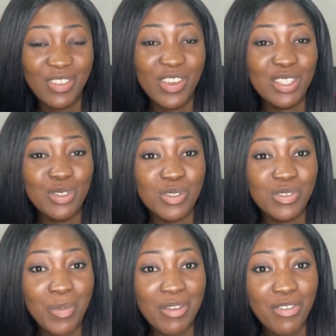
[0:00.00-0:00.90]
Three
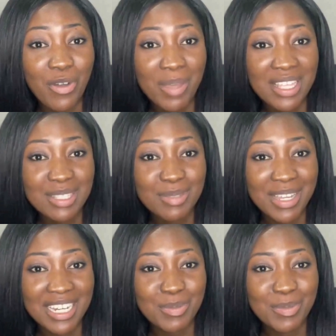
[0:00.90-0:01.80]
tools of performance
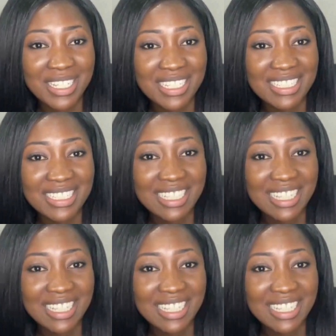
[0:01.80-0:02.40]
management.